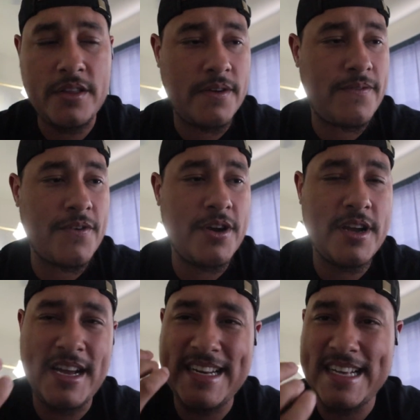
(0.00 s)

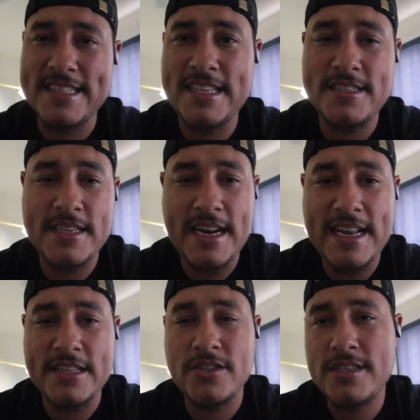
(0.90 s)
front. A lot of things that I
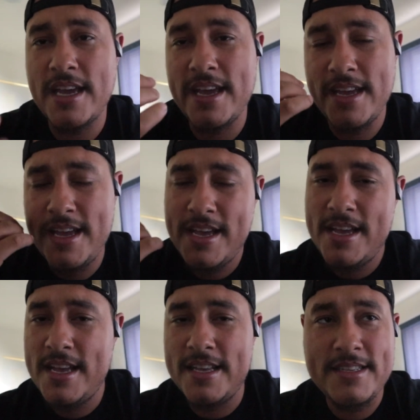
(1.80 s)
like to say
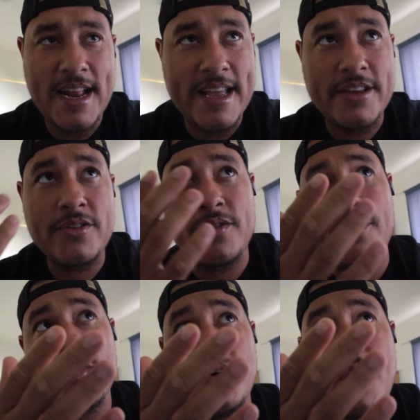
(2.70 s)
is like, you
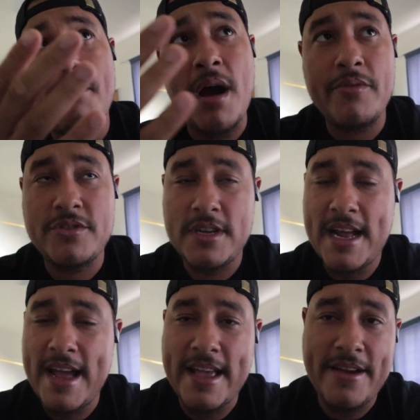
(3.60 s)
know, buy what you
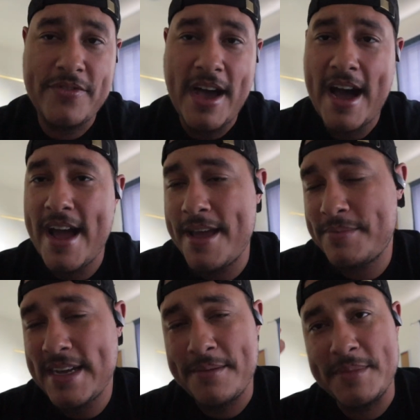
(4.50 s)
like, F the hype
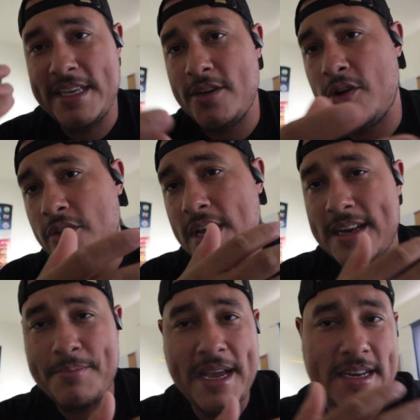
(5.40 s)
type deal. You got
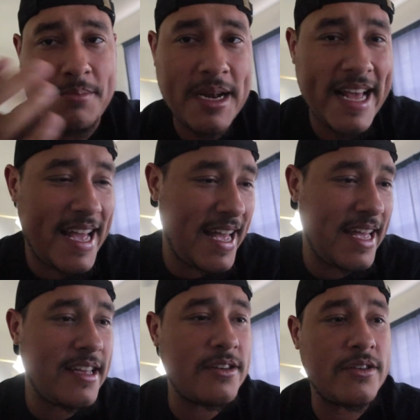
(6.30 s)
to pay to
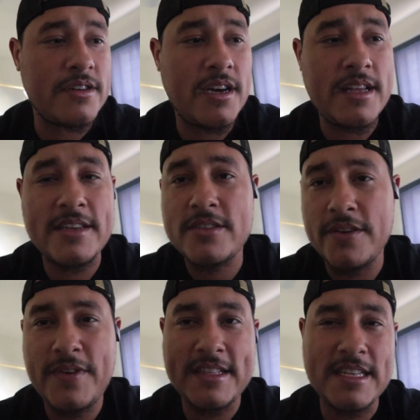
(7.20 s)
play, you know, and all that
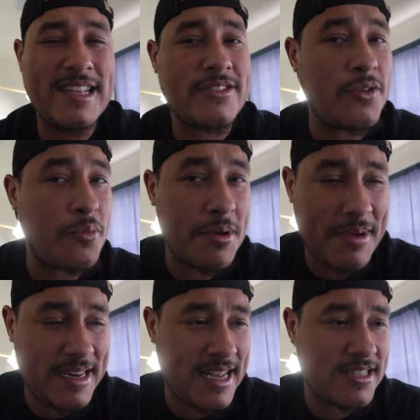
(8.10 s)
stuff. I think that's going to be
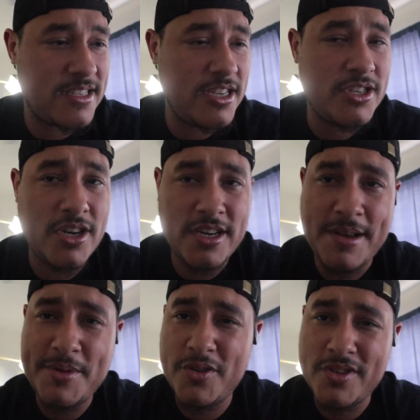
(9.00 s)
my next t-shirt.
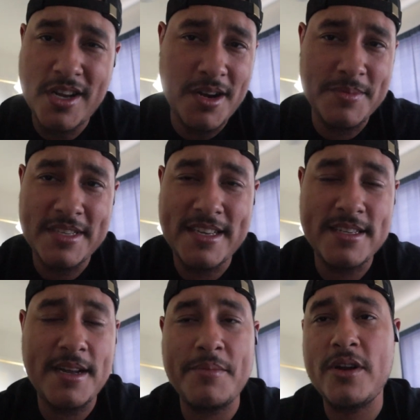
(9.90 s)
Let me know in the comment
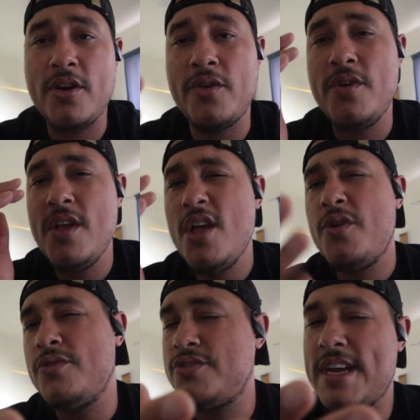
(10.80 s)
section down below
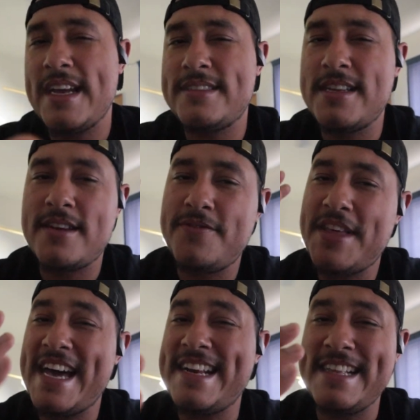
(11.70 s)
what you guys think of
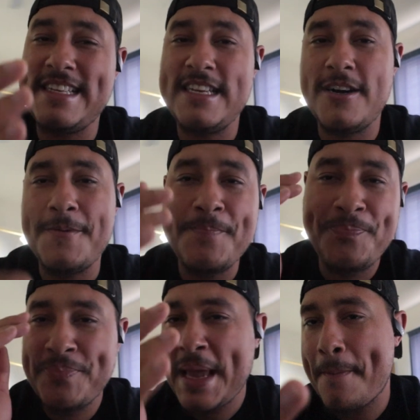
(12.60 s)
that idea.
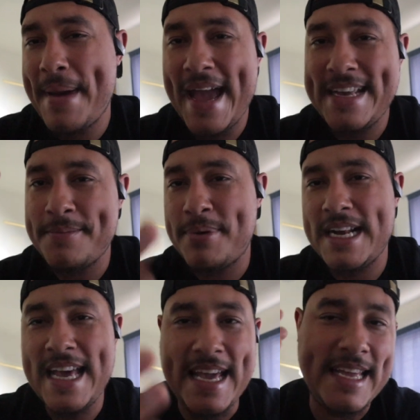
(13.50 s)
Pay to
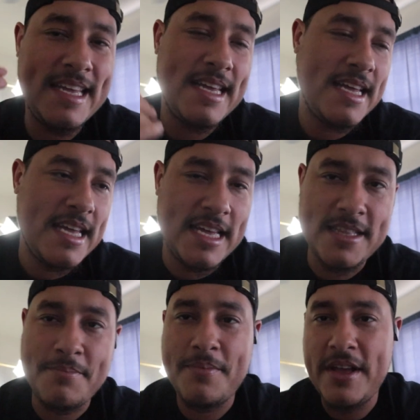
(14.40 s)
play in the